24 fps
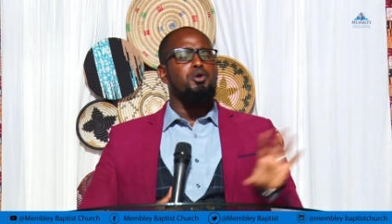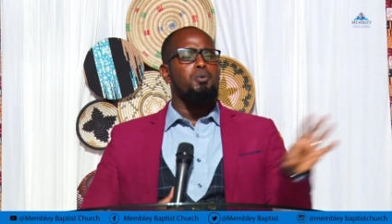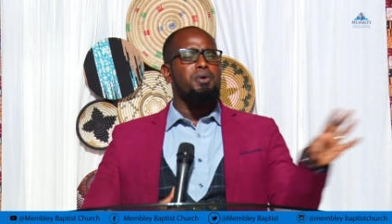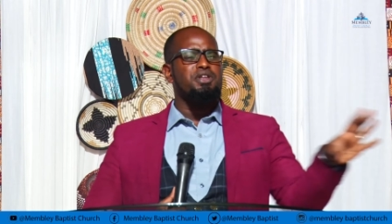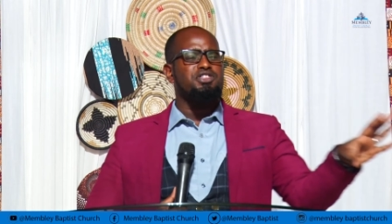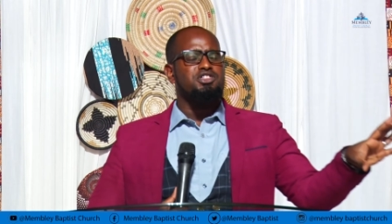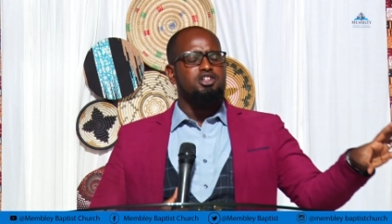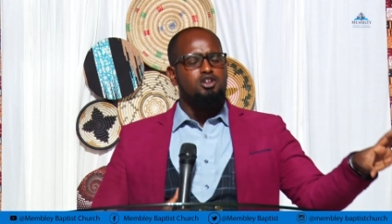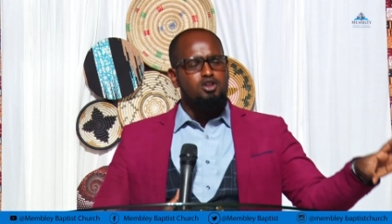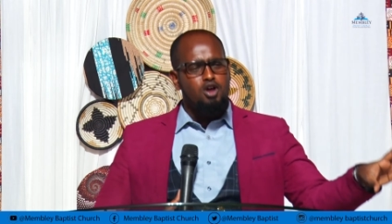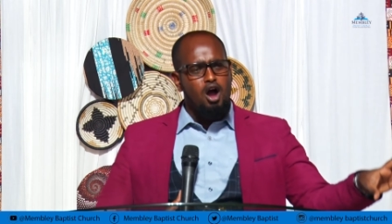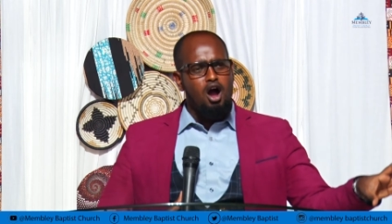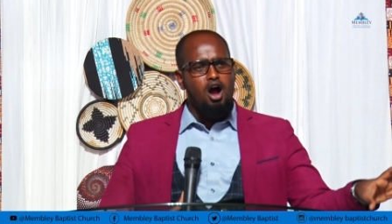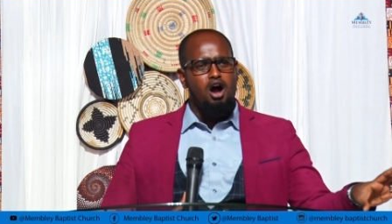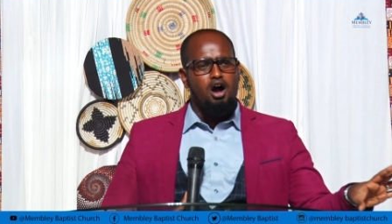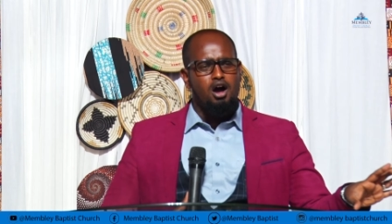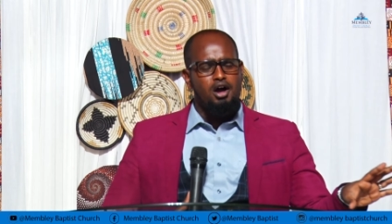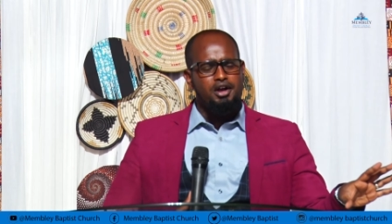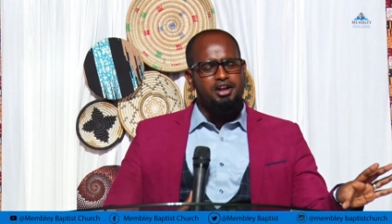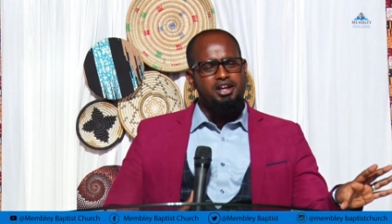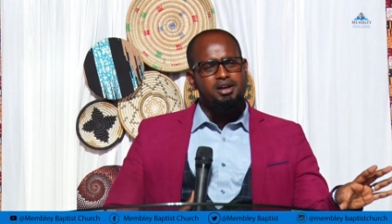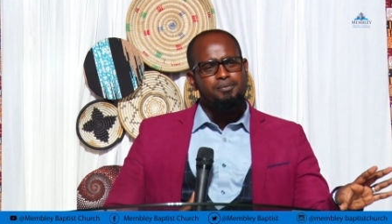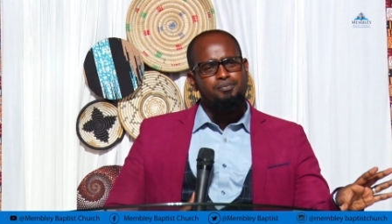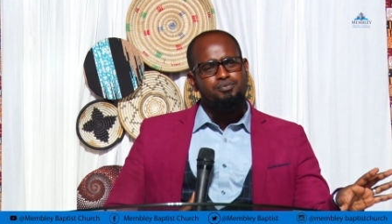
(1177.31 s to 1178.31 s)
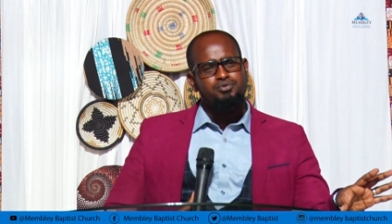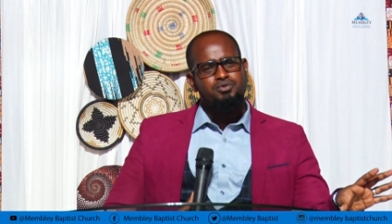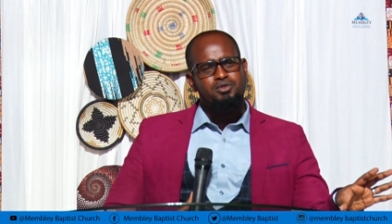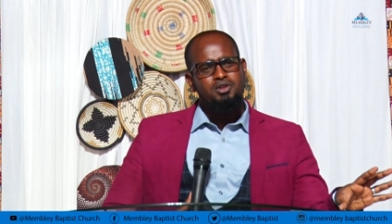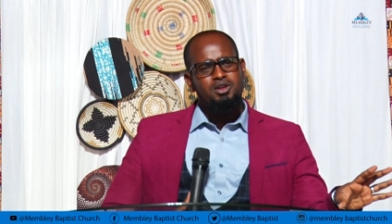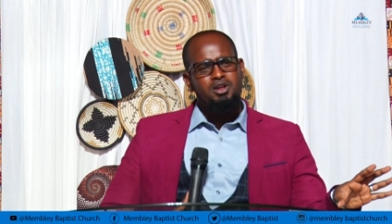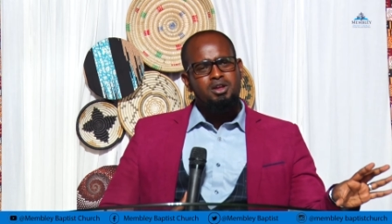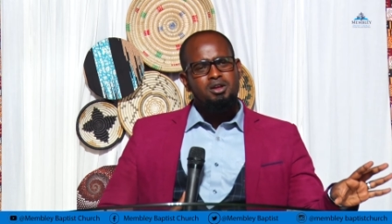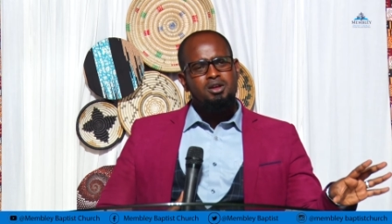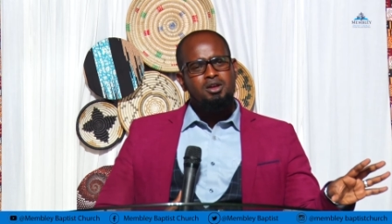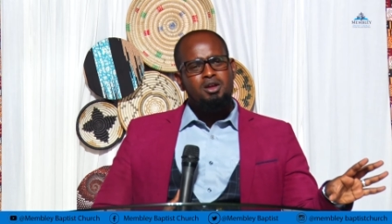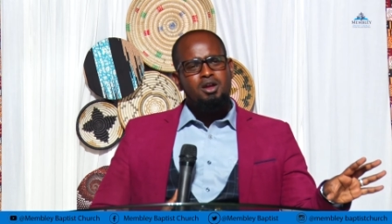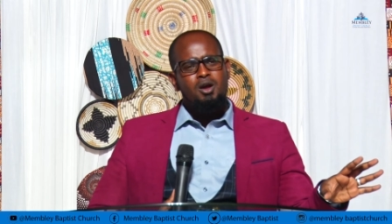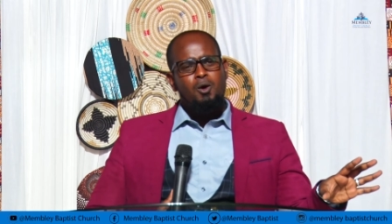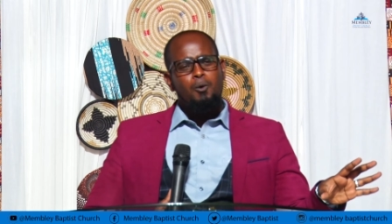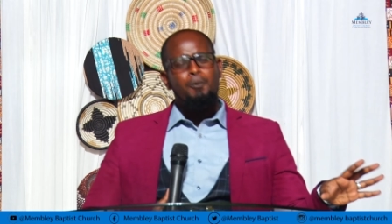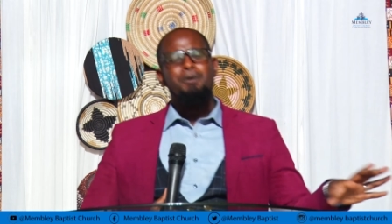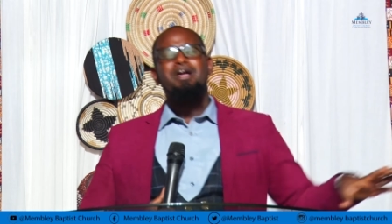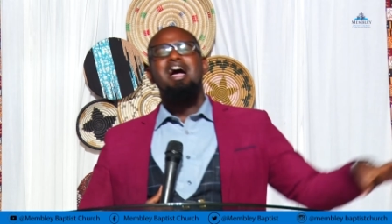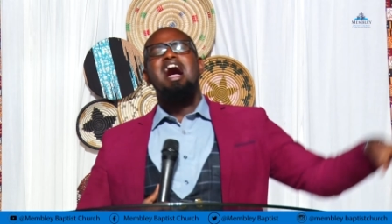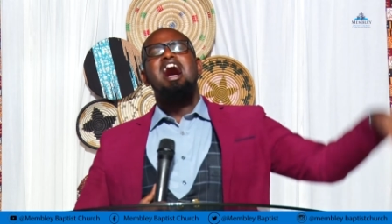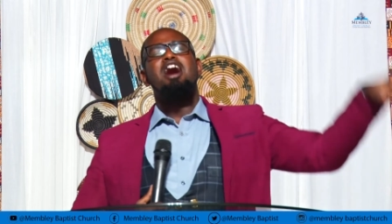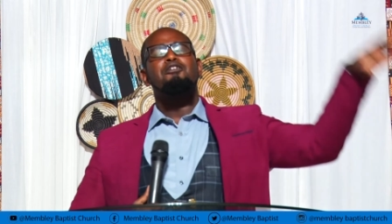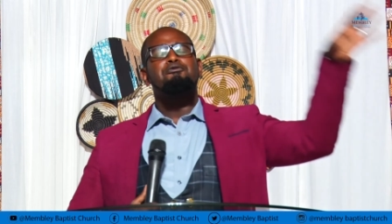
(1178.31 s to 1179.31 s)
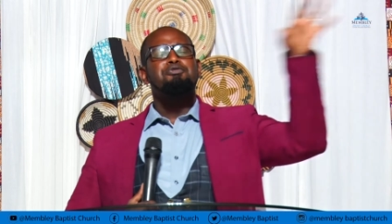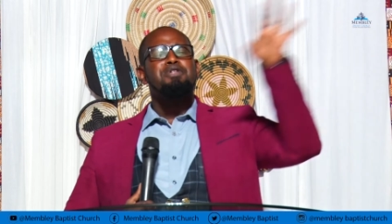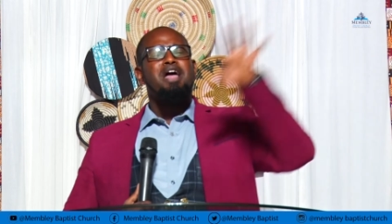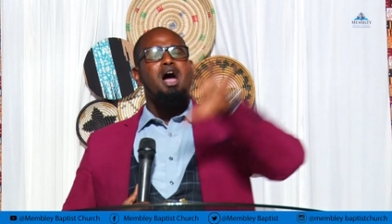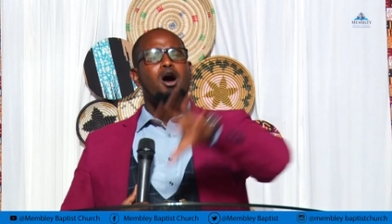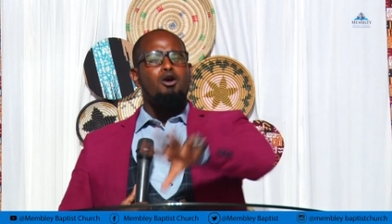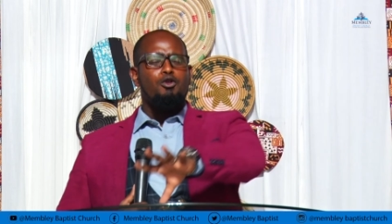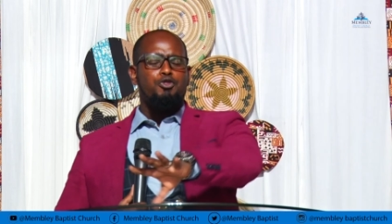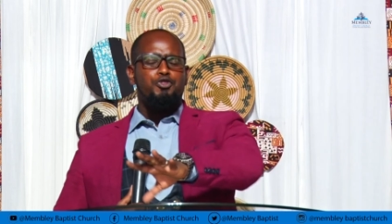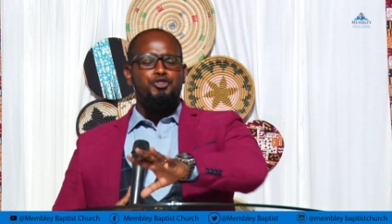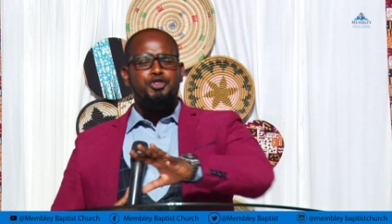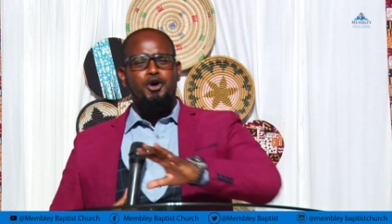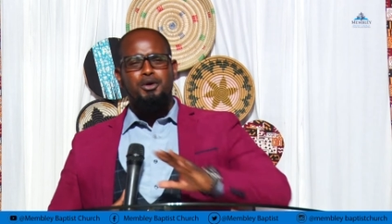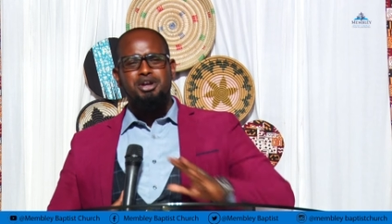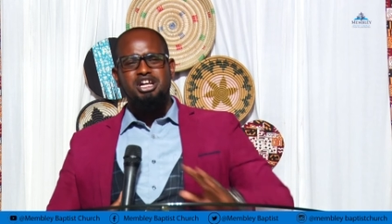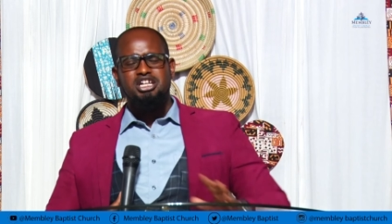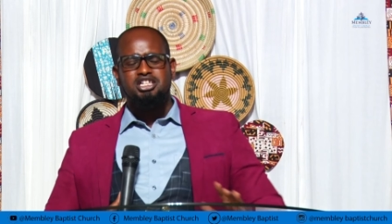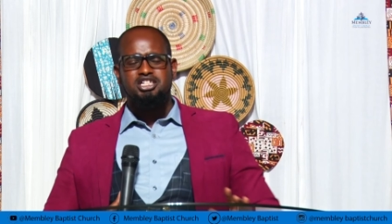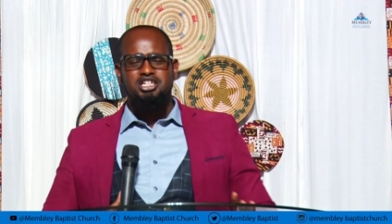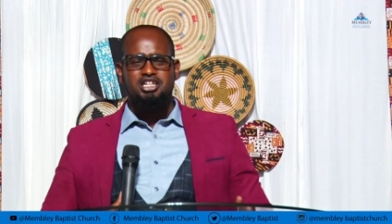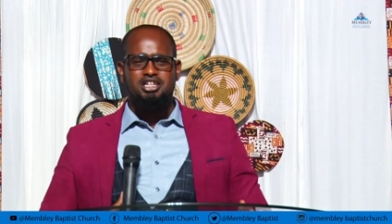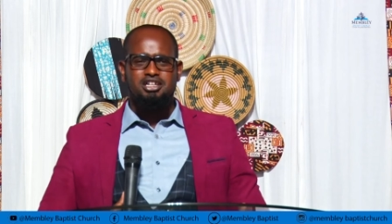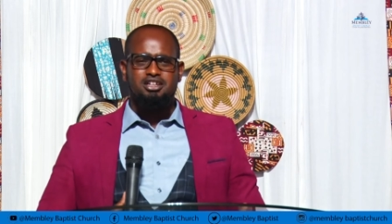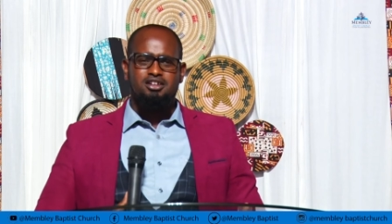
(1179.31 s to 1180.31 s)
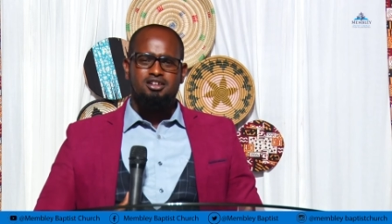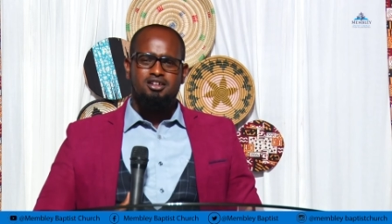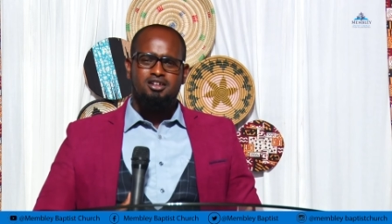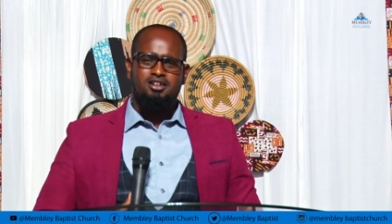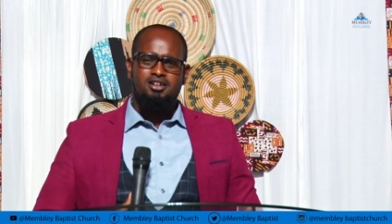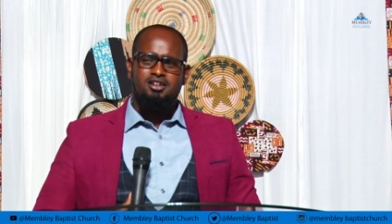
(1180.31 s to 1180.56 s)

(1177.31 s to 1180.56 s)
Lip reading: with God, we have the authority